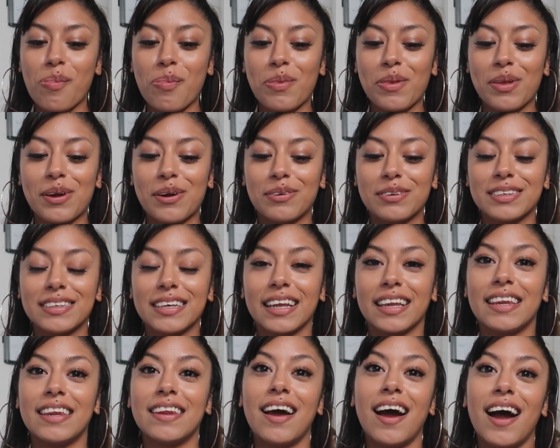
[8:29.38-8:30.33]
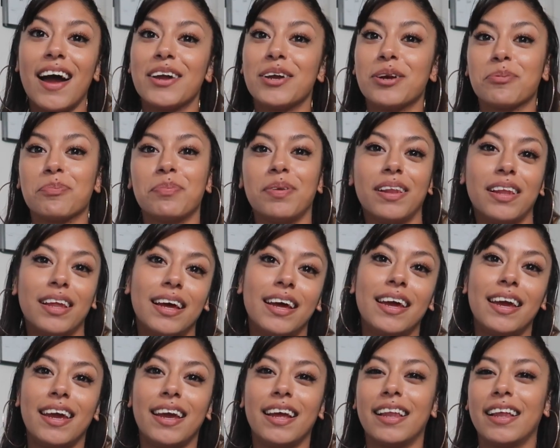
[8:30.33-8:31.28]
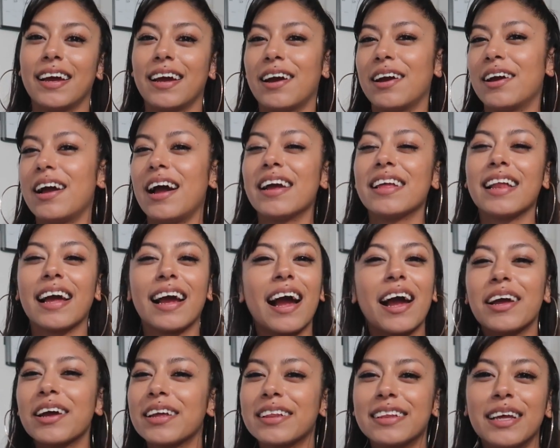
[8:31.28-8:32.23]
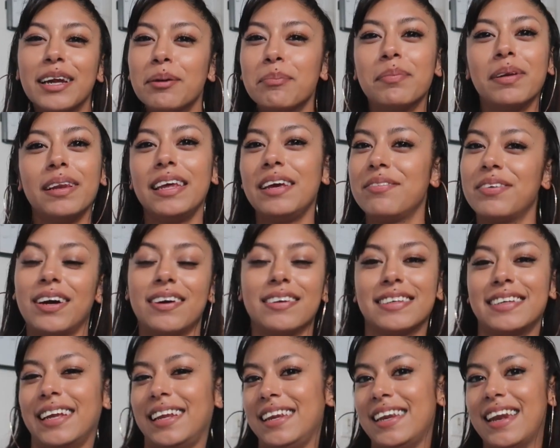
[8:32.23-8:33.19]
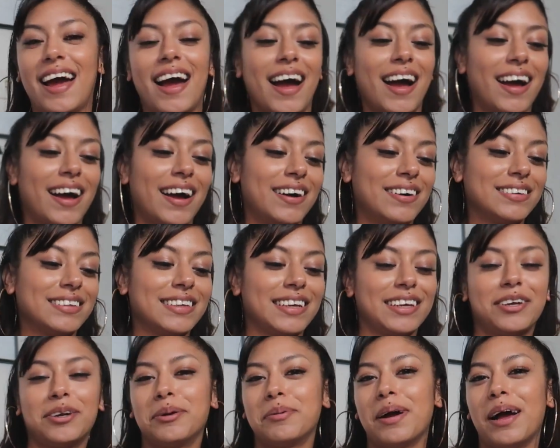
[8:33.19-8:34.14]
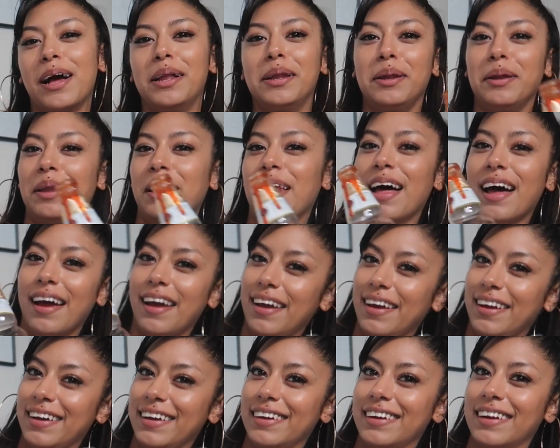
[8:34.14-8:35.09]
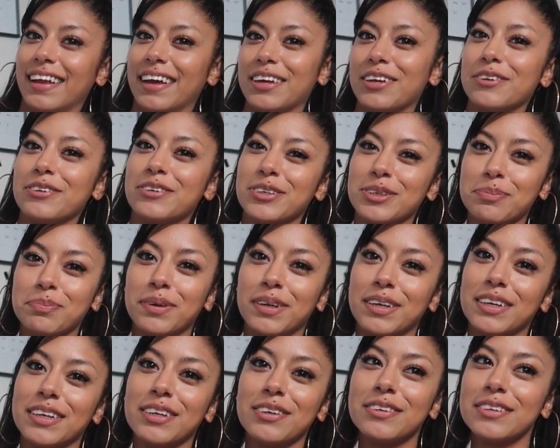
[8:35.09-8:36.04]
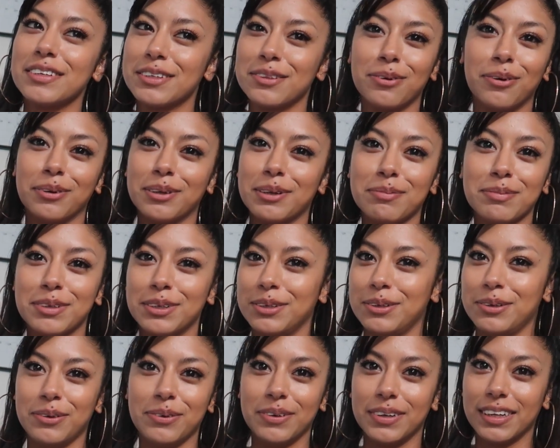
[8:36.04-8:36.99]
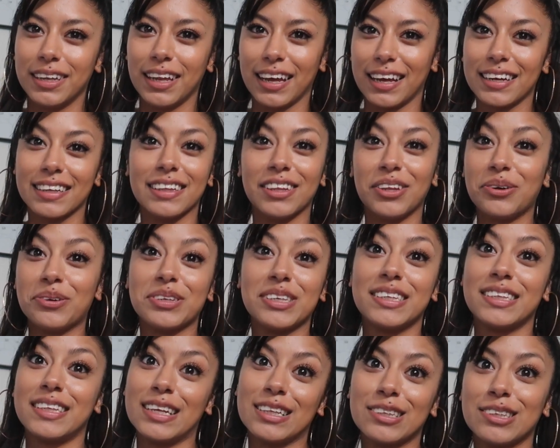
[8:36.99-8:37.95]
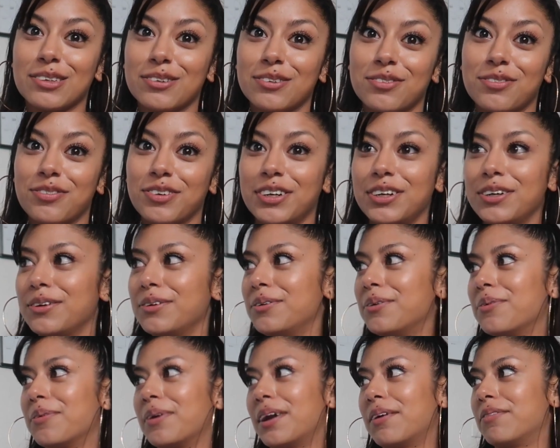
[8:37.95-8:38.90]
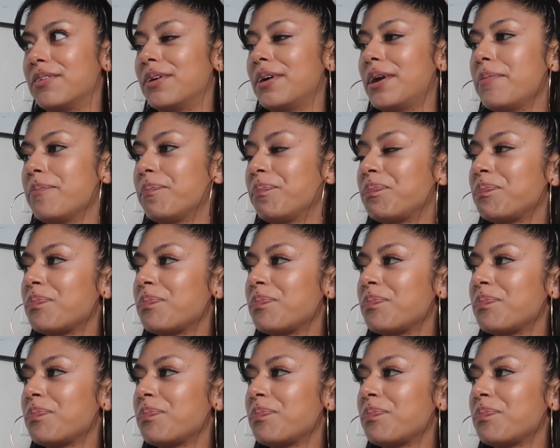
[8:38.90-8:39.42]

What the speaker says: And I was like, nah, you're playing. Like I didn't believe it. I was like, nah. I was like, you're hella lying. Like you just told him to do it, like a little stencil for you or whatever, right?